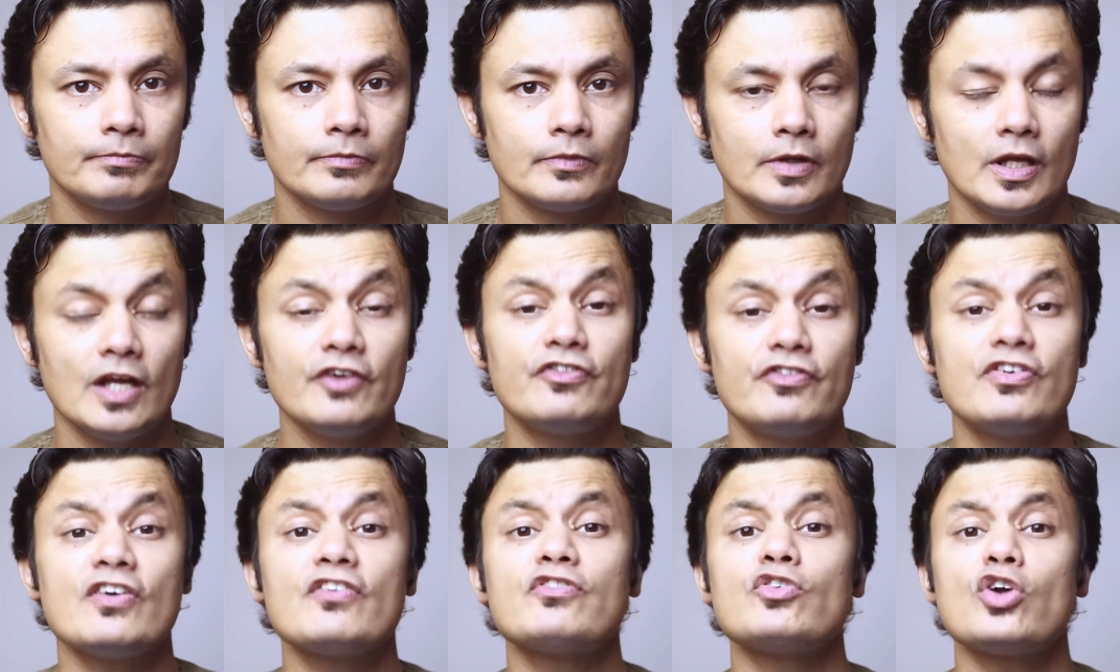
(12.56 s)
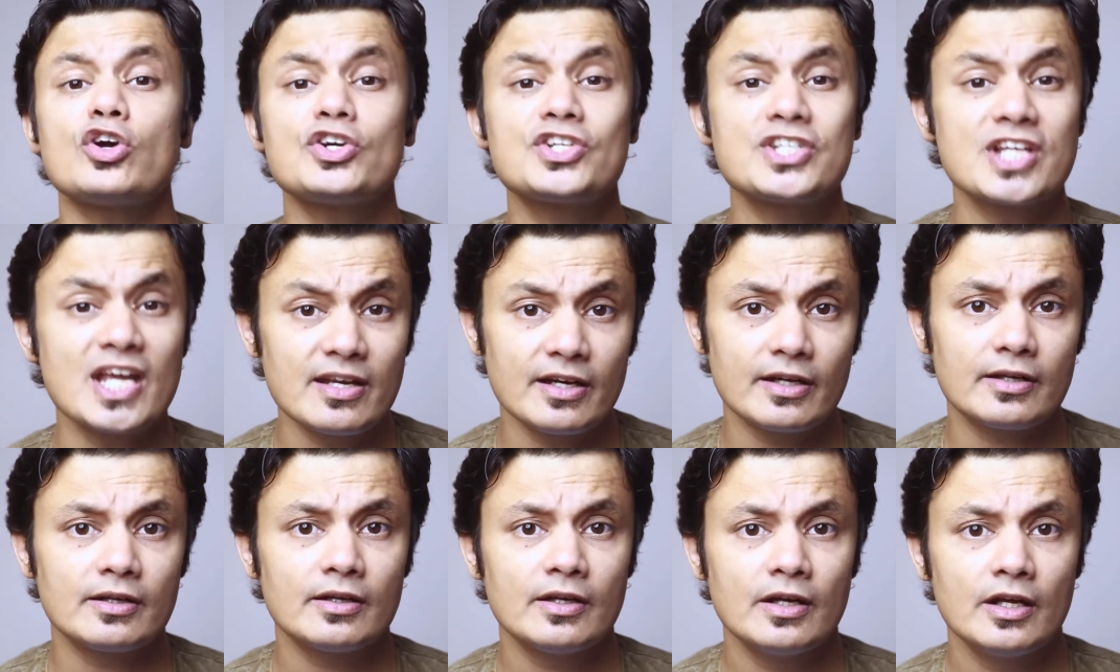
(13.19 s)
If you have not seen
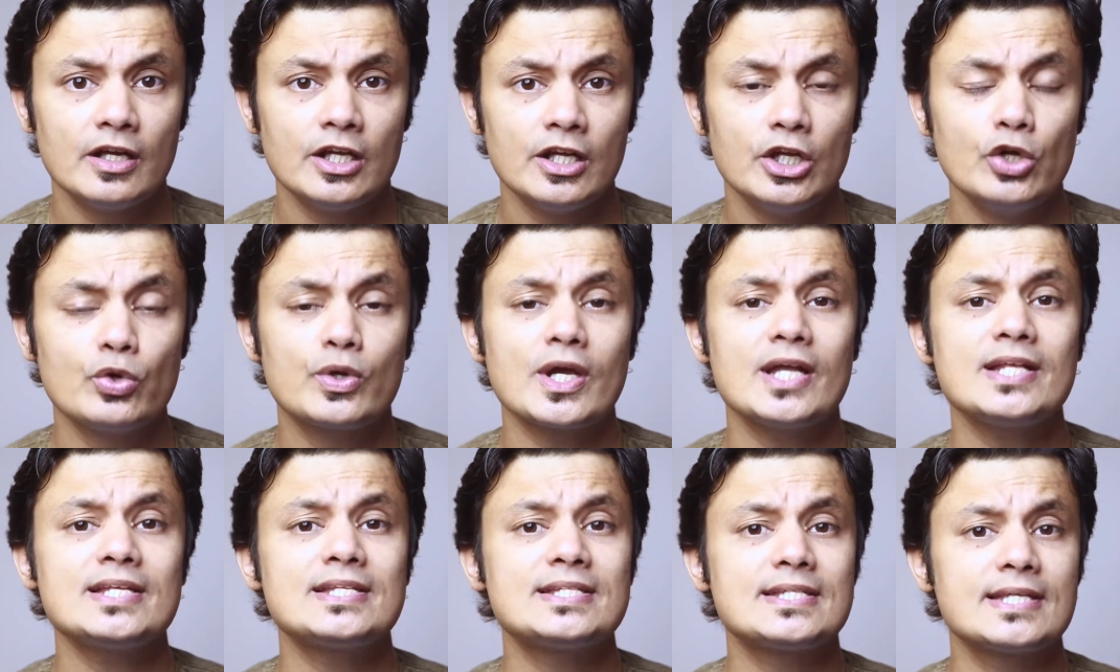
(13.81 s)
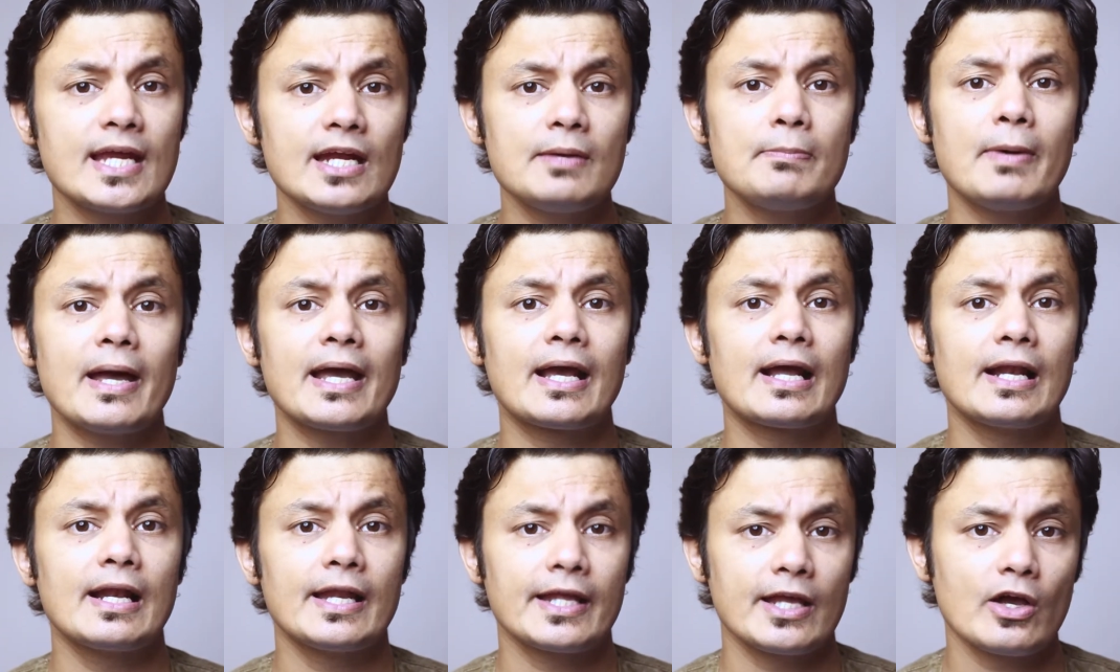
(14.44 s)
it, you can see it by
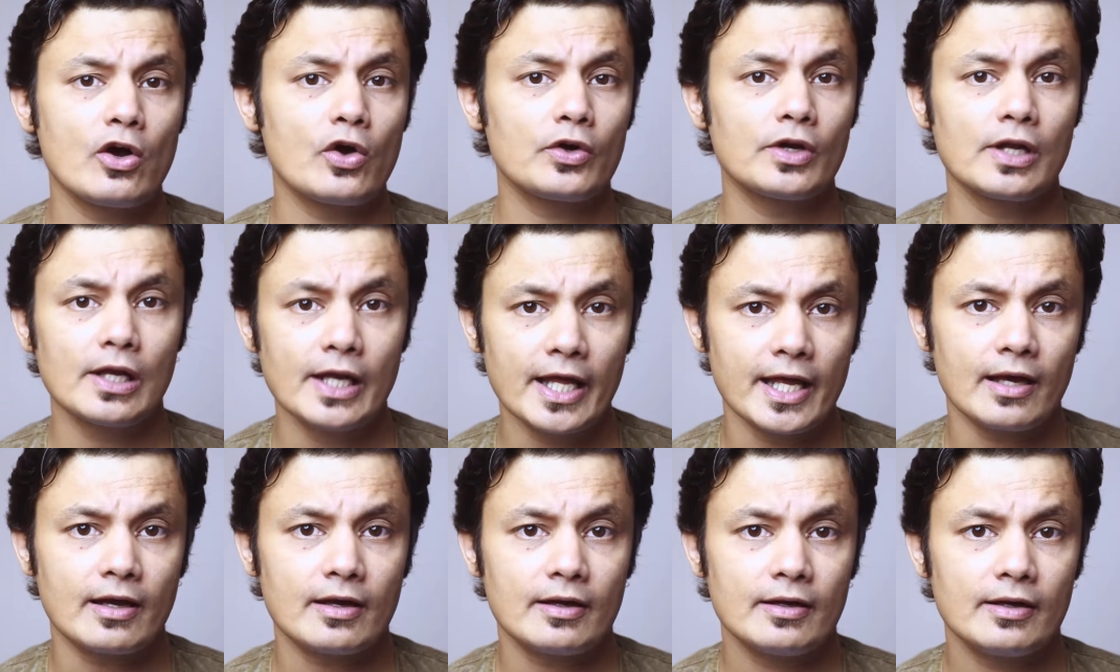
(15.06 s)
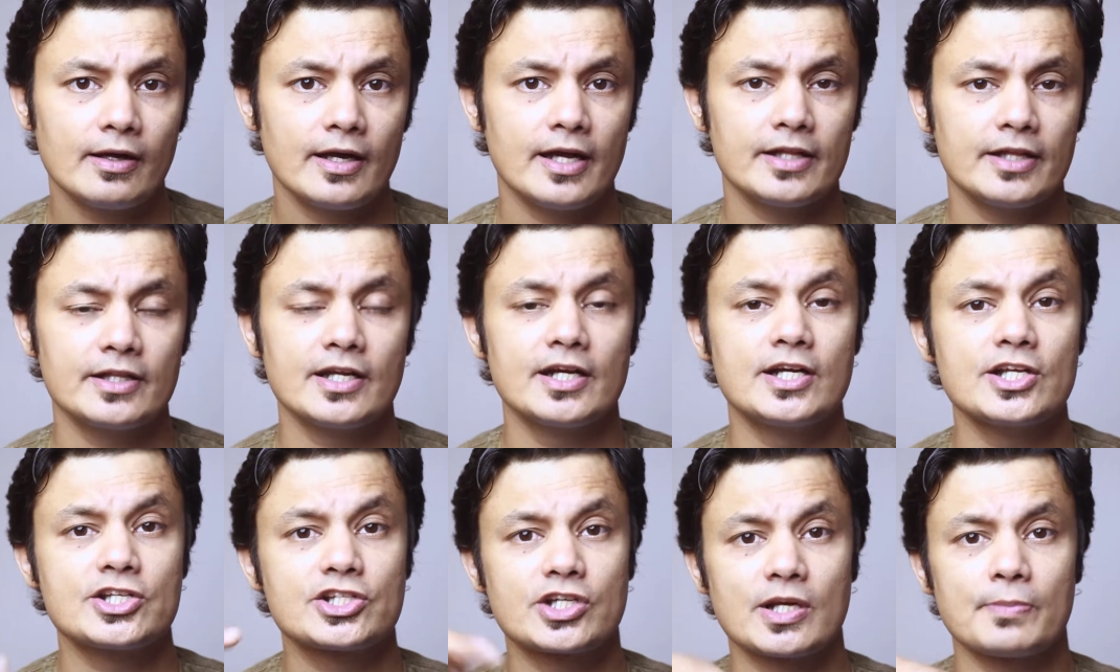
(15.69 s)
clicking on a link in the
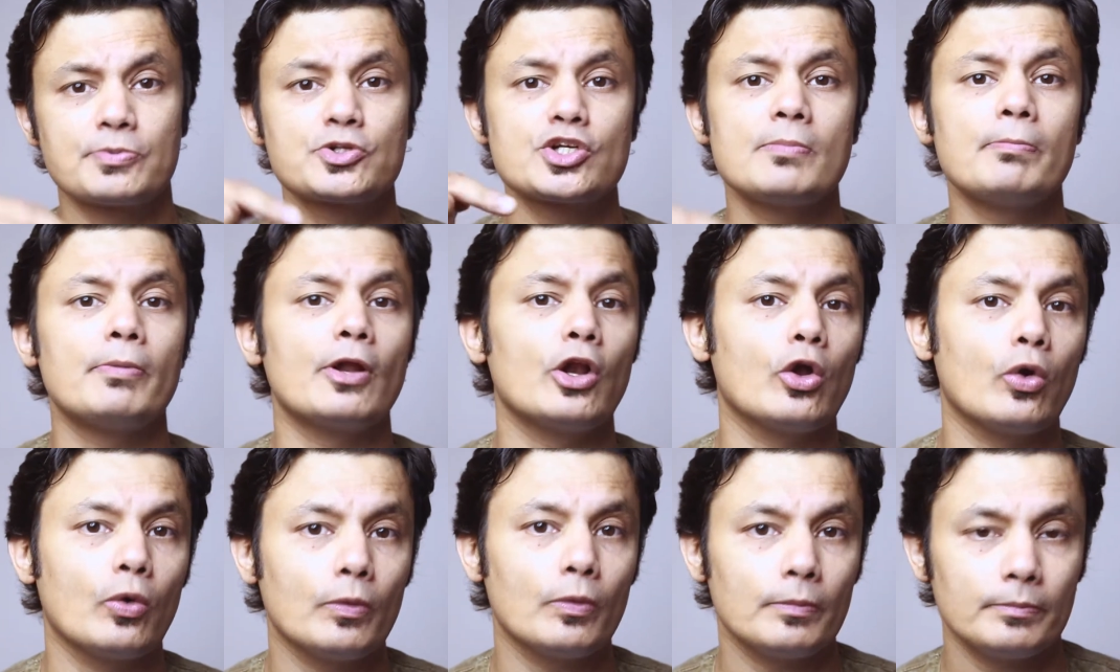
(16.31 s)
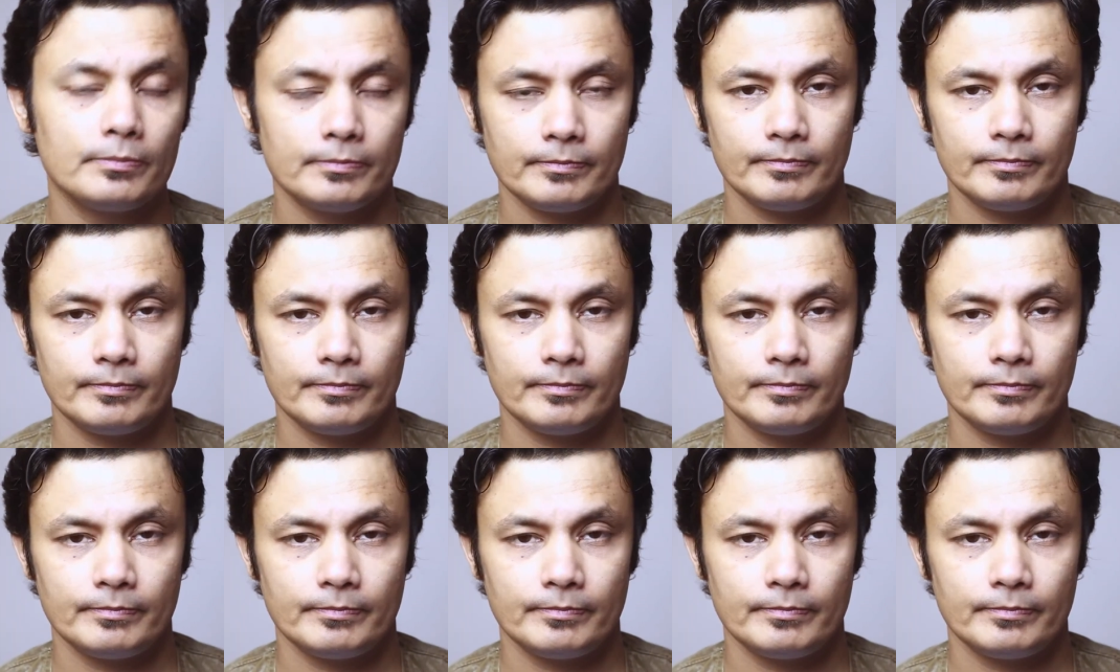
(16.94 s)
description below.